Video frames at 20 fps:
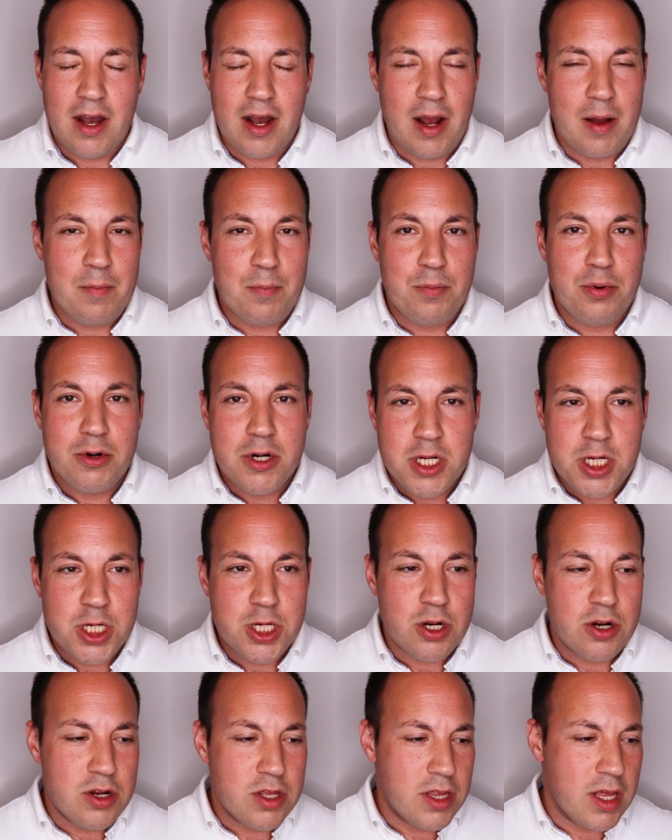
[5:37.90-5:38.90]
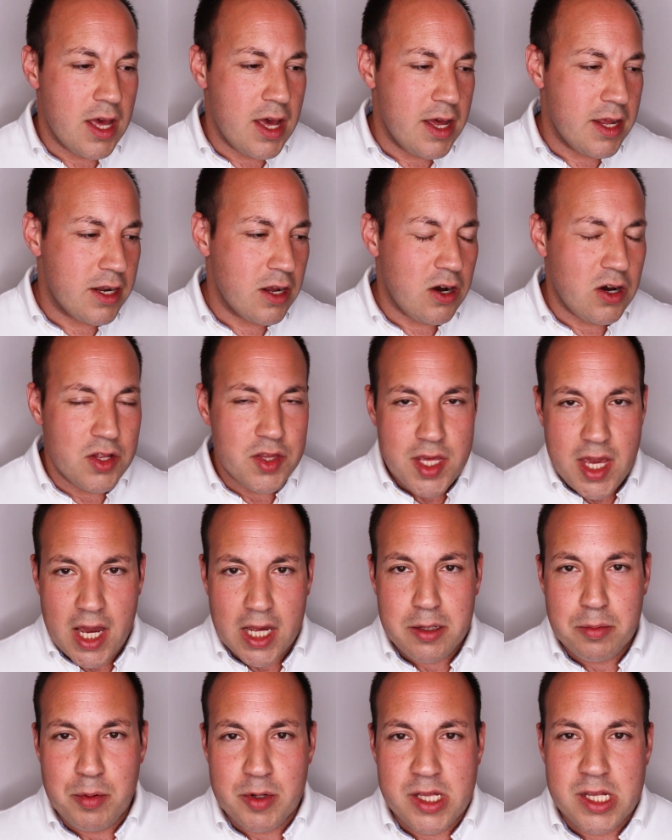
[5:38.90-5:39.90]
I'm pretty sure that all the
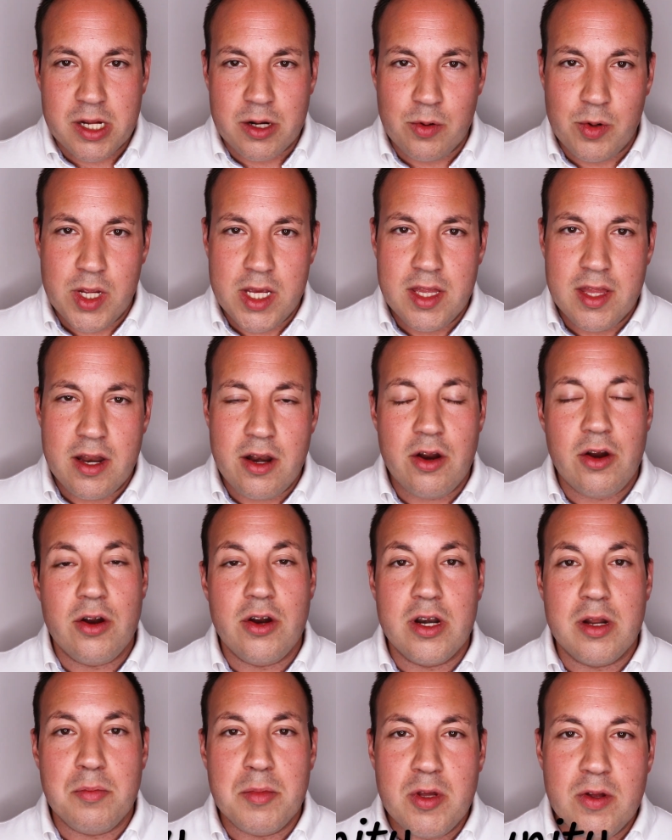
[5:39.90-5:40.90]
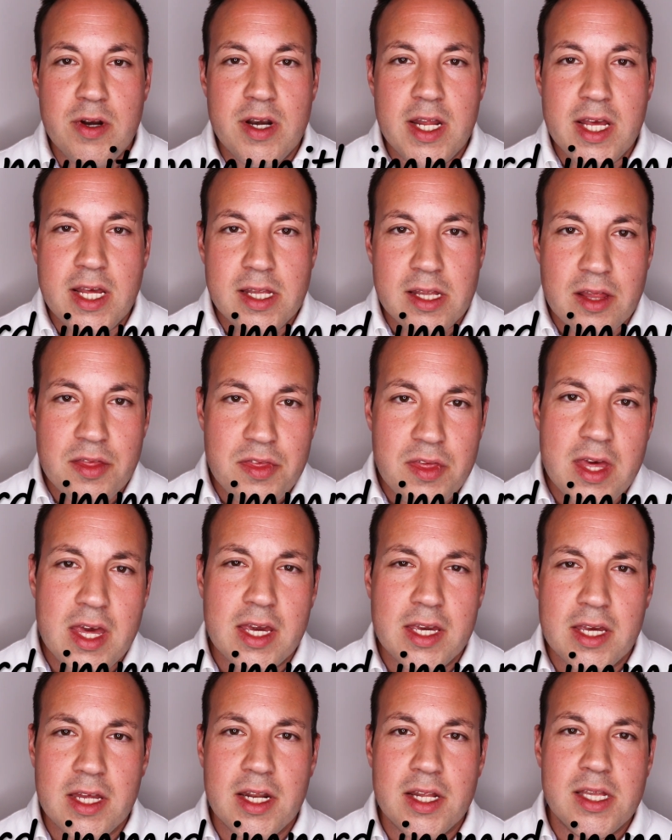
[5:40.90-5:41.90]
experts agree that herd immunity is a
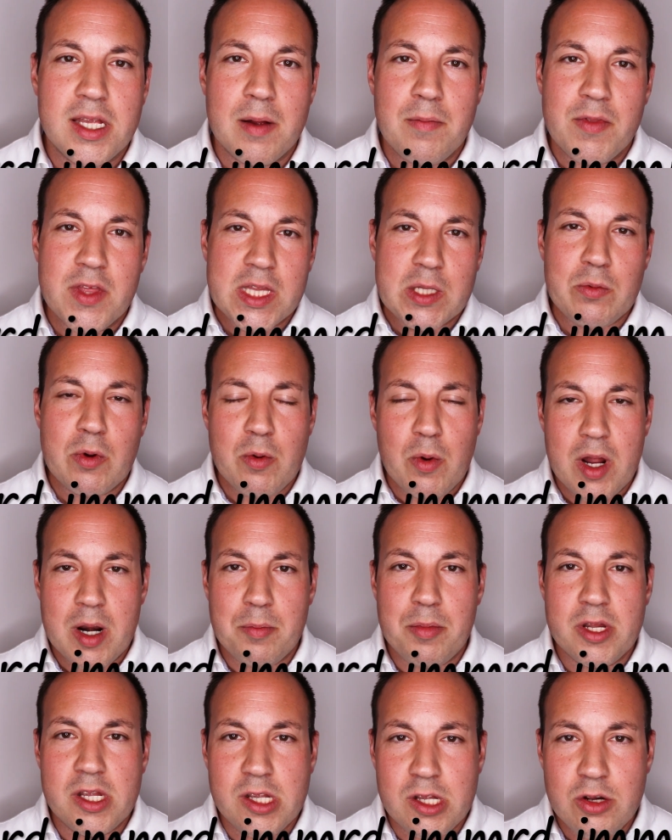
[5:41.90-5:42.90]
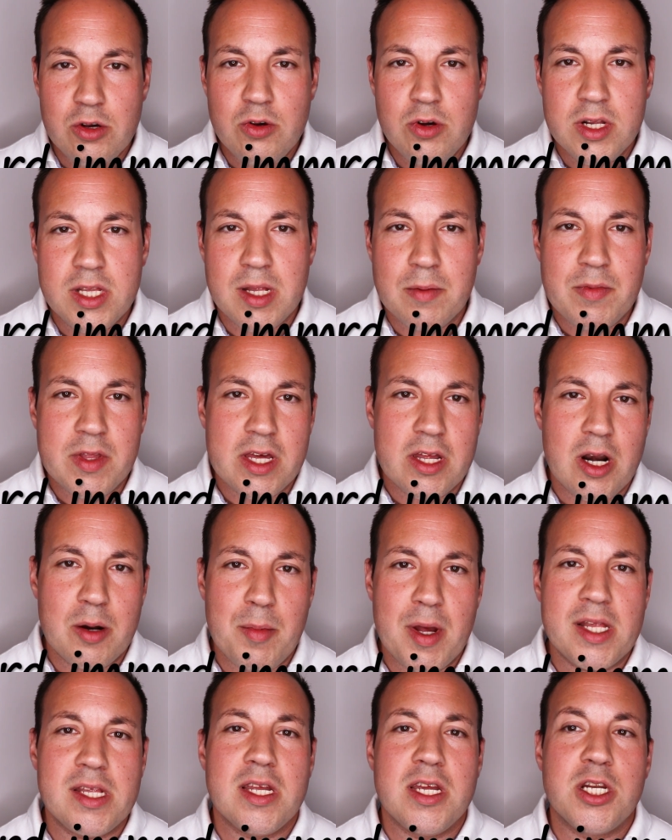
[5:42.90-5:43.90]
thing, and it's something that we want to pursue. It's something in our
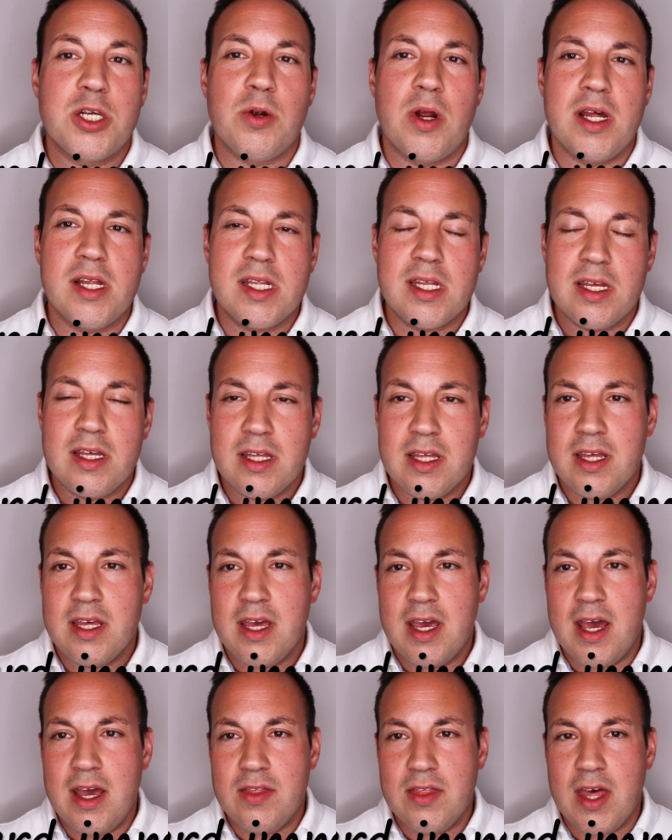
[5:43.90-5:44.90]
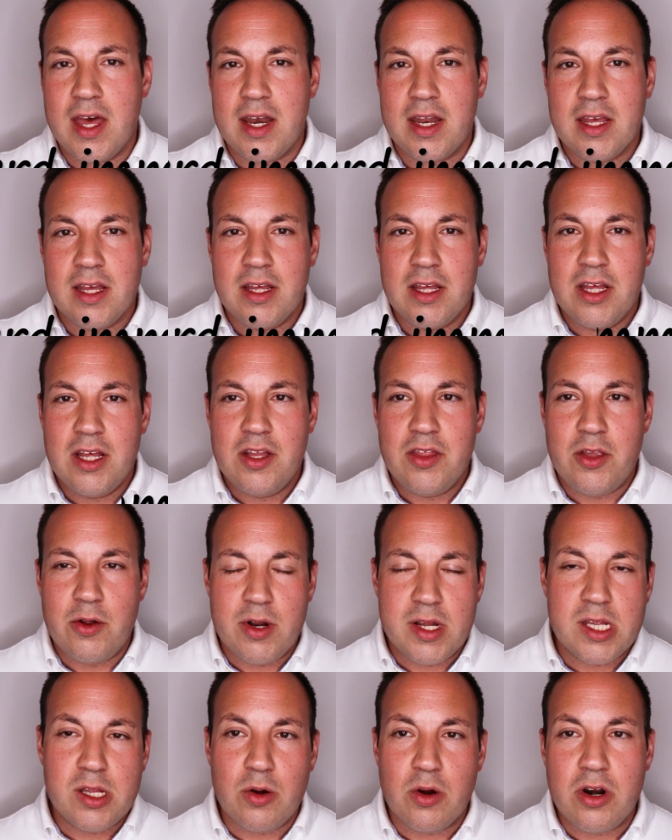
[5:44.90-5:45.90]
best interest, and that there
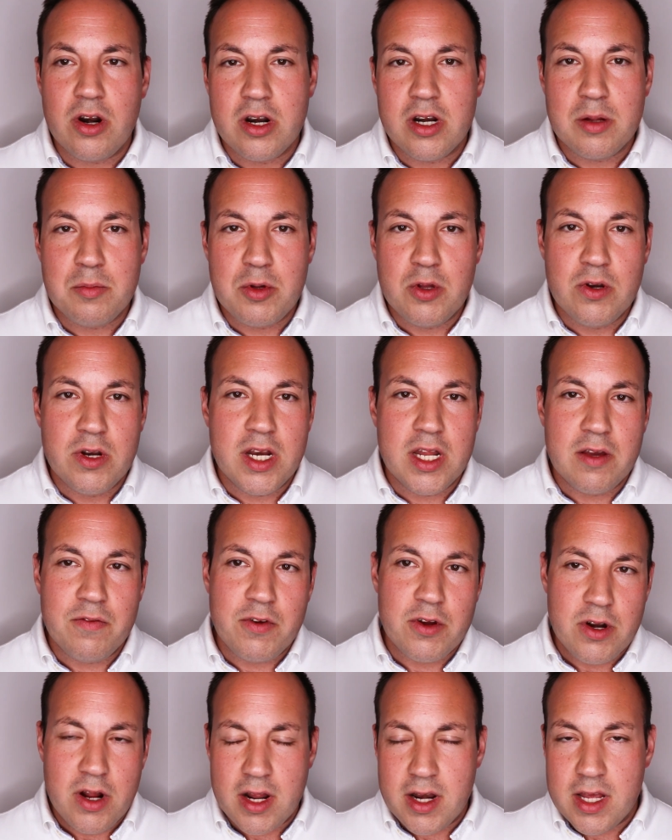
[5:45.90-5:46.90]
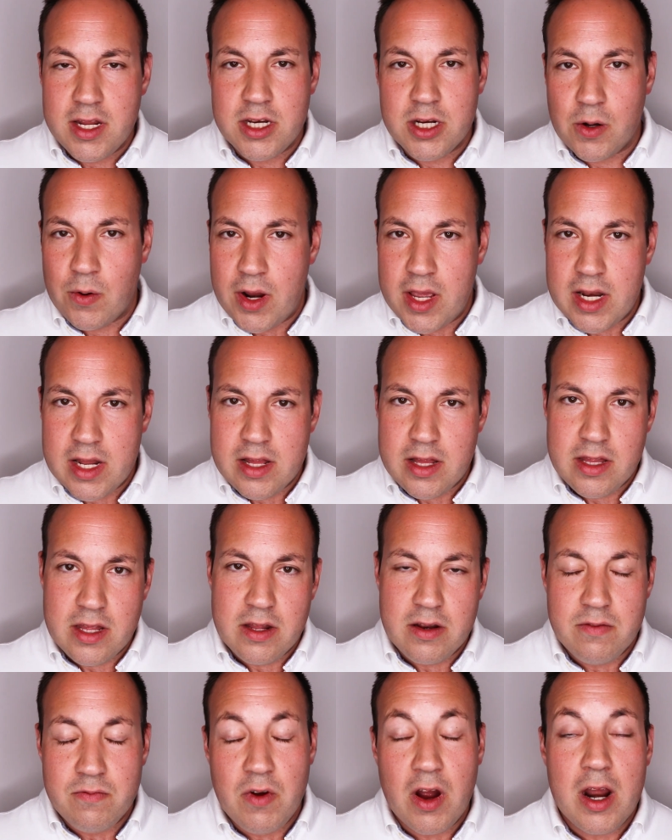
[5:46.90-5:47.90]
is no herd immunity if you're not integrated in
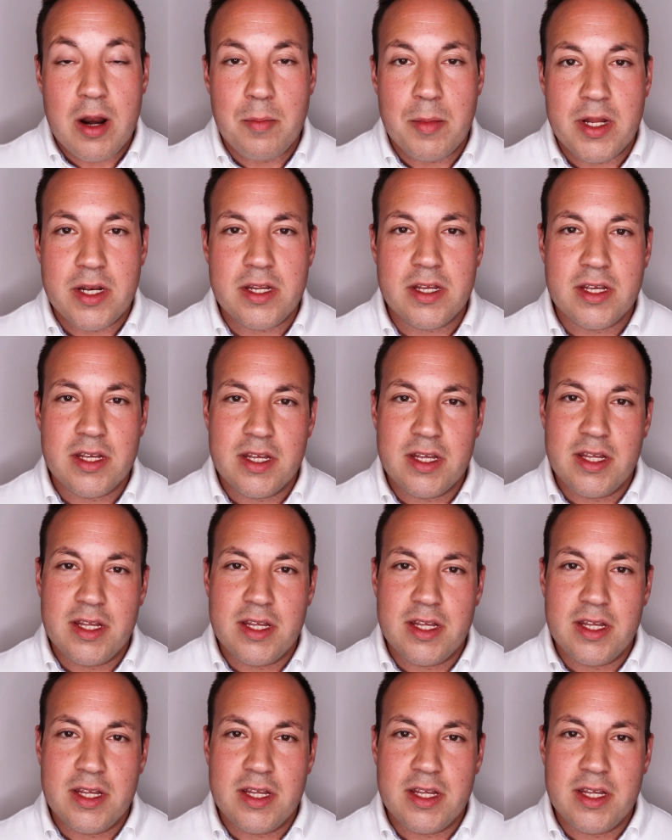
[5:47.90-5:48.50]
the environment.